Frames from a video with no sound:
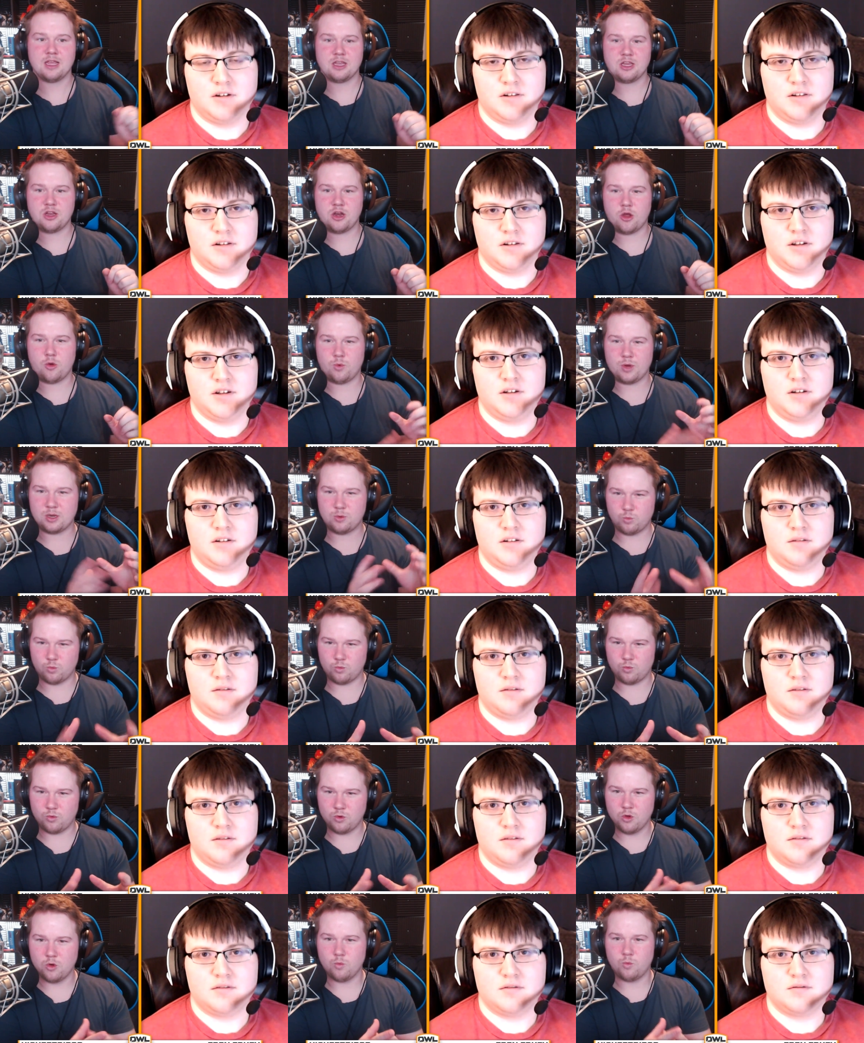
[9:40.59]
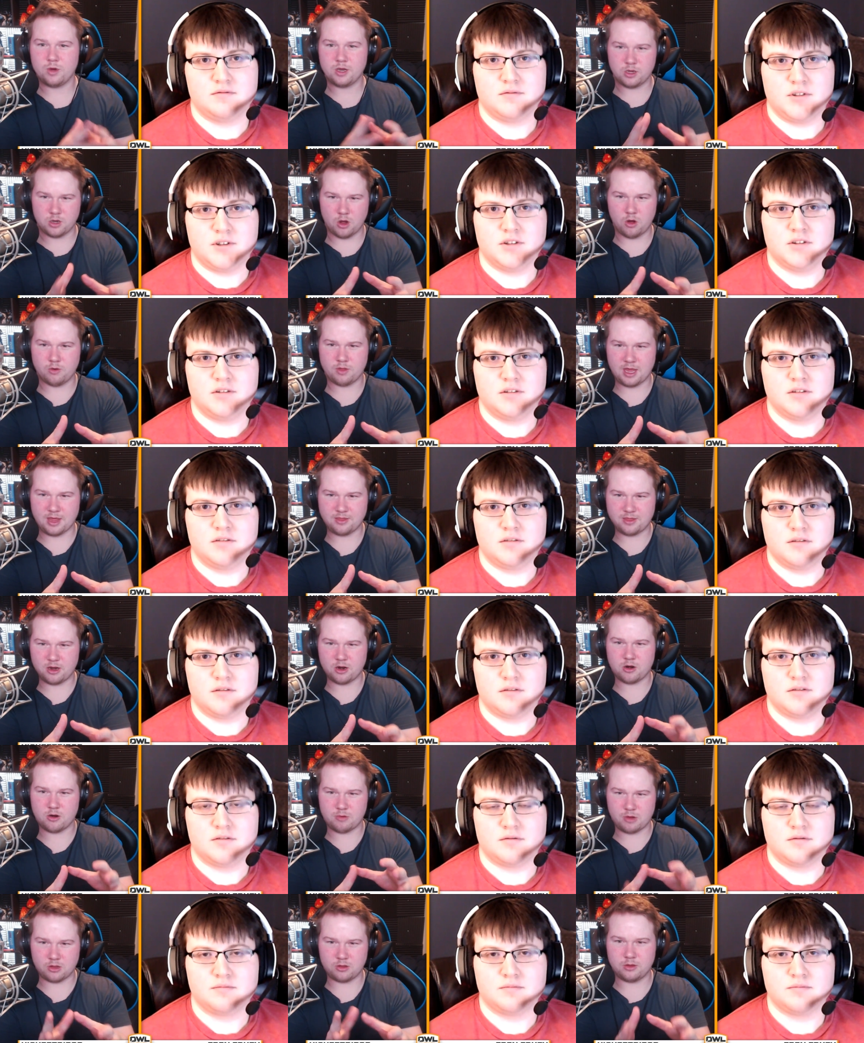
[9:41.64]
Speaker 1: You know, we little, we know that
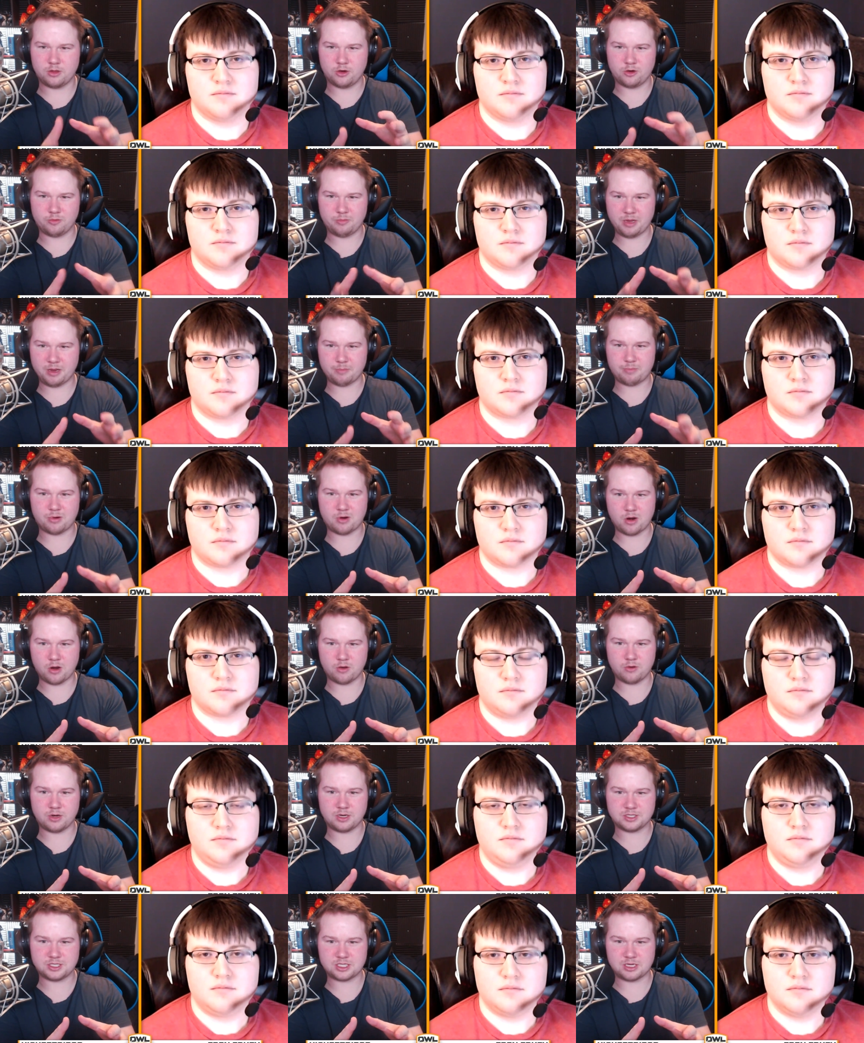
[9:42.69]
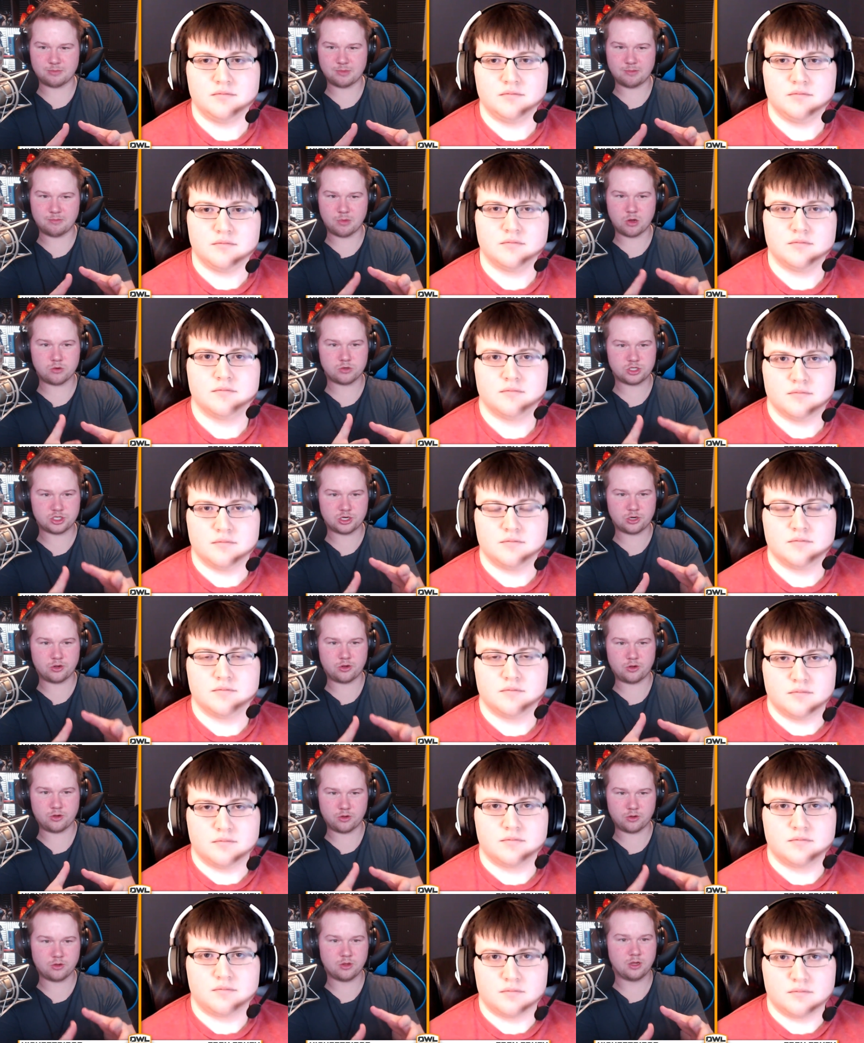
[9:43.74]
they're a little bit prone to some
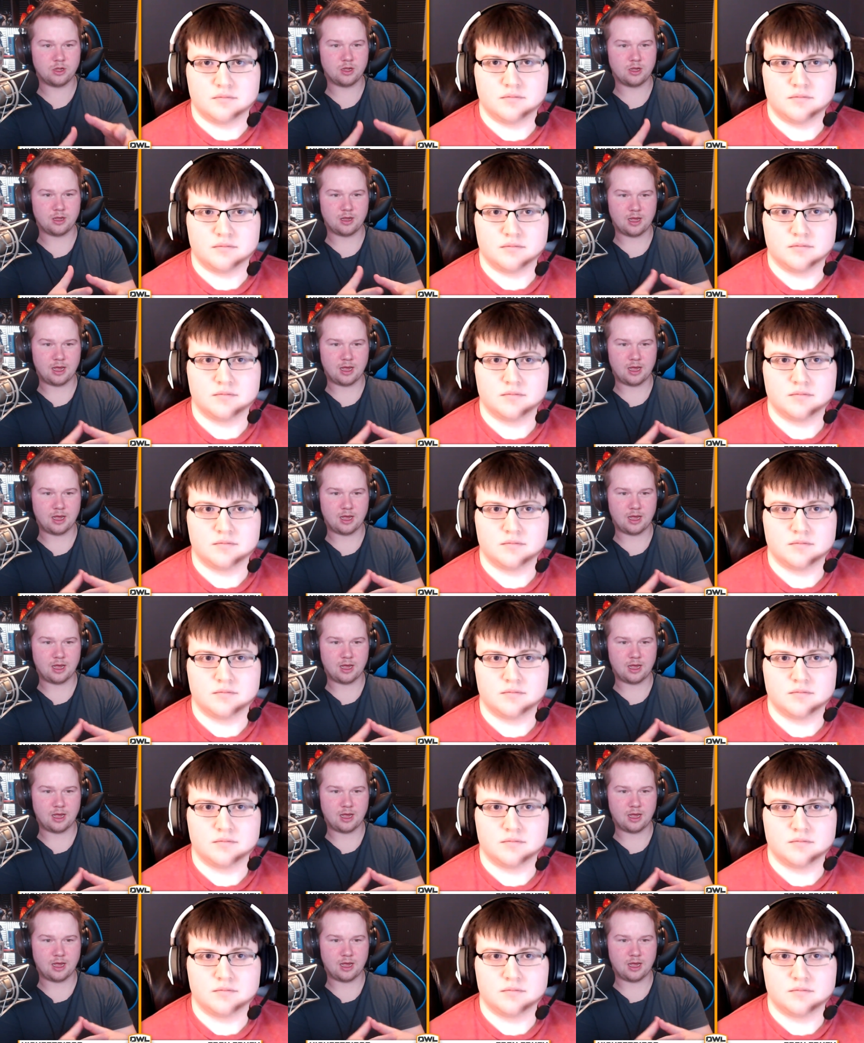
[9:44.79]
emotional